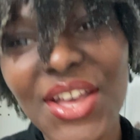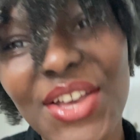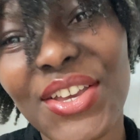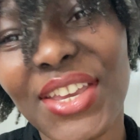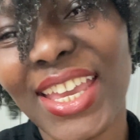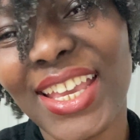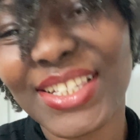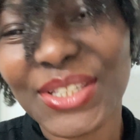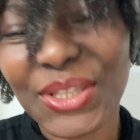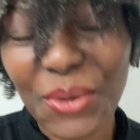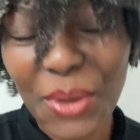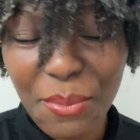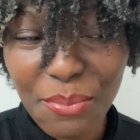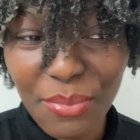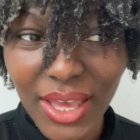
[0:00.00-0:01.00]
Okay, so
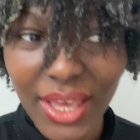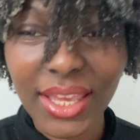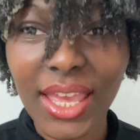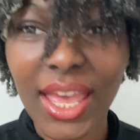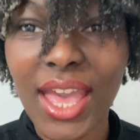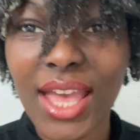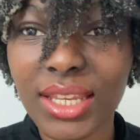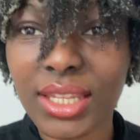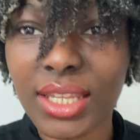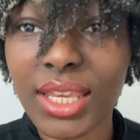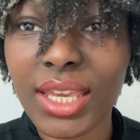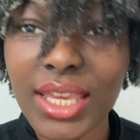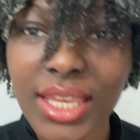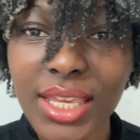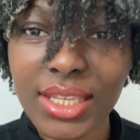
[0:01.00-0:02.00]
I'm back and it
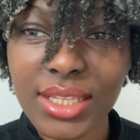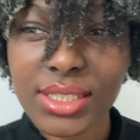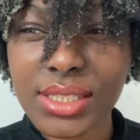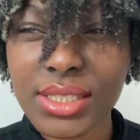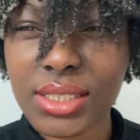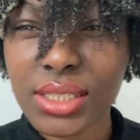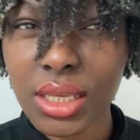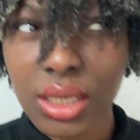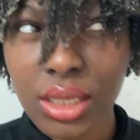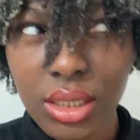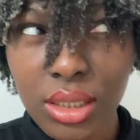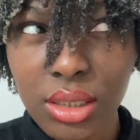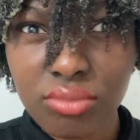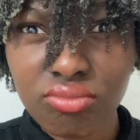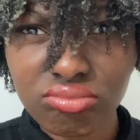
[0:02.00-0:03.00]
is
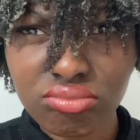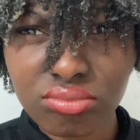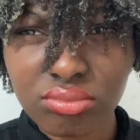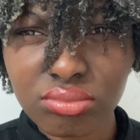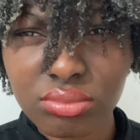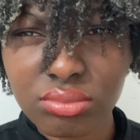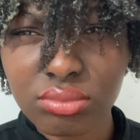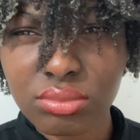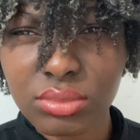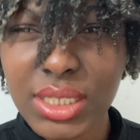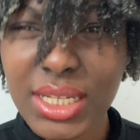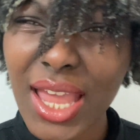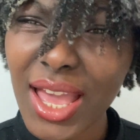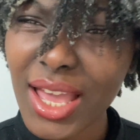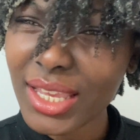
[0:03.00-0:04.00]

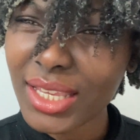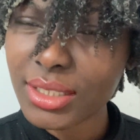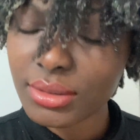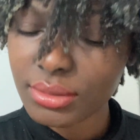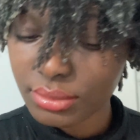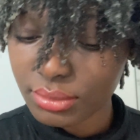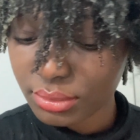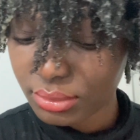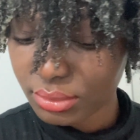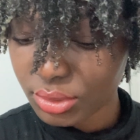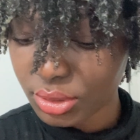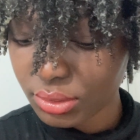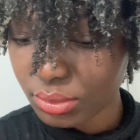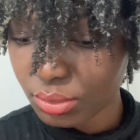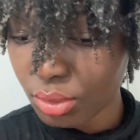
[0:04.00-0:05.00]

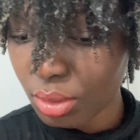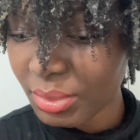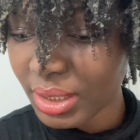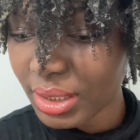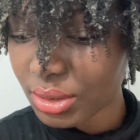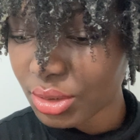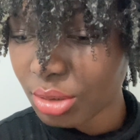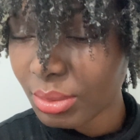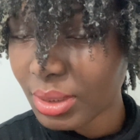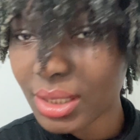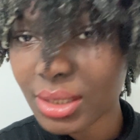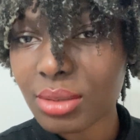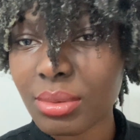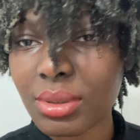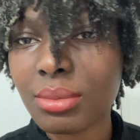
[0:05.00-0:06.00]
1 minute, 2 minutes,
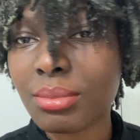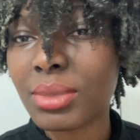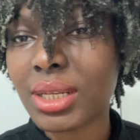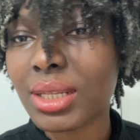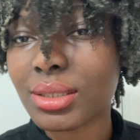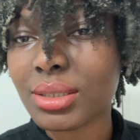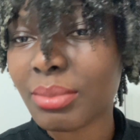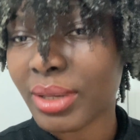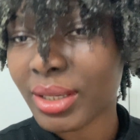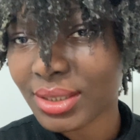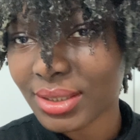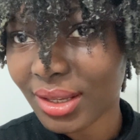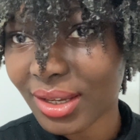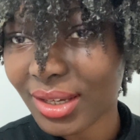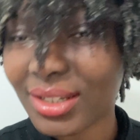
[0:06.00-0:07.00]
something minutes past
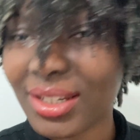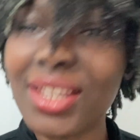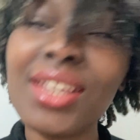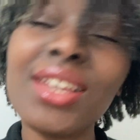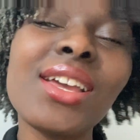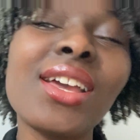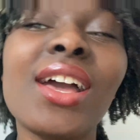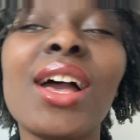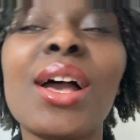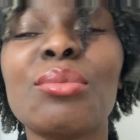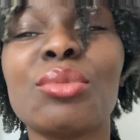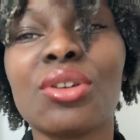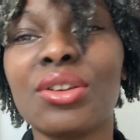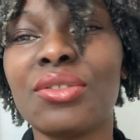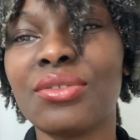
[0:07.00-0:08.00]
9.
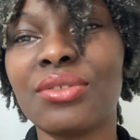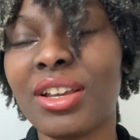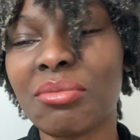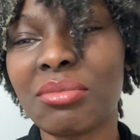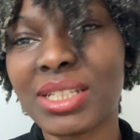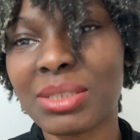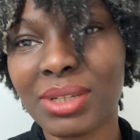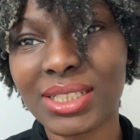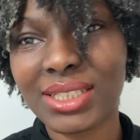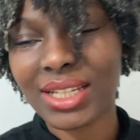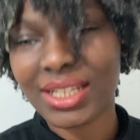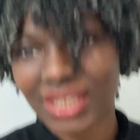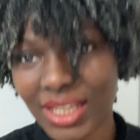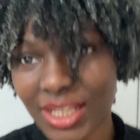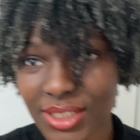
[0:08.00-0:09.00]
Not even 5 minutes past 9
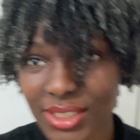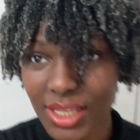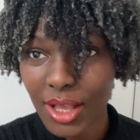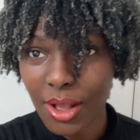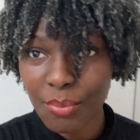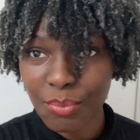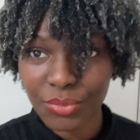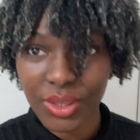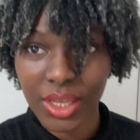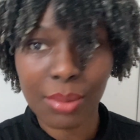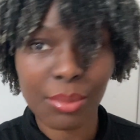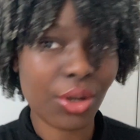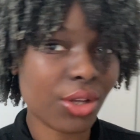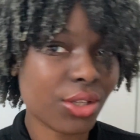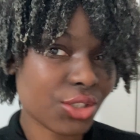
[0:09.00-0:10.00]
yet. And I'll
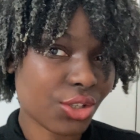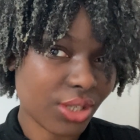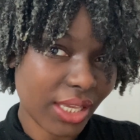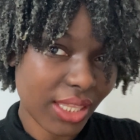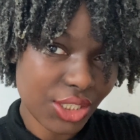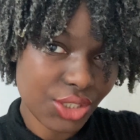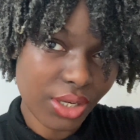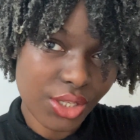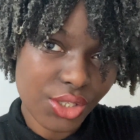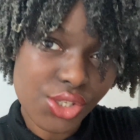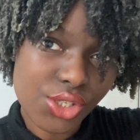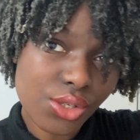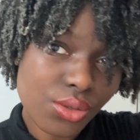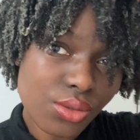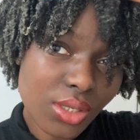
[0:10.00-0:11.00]
be going to go and get the train
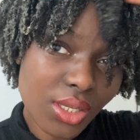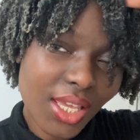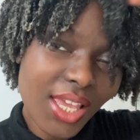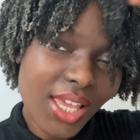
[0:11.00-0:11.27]
soon.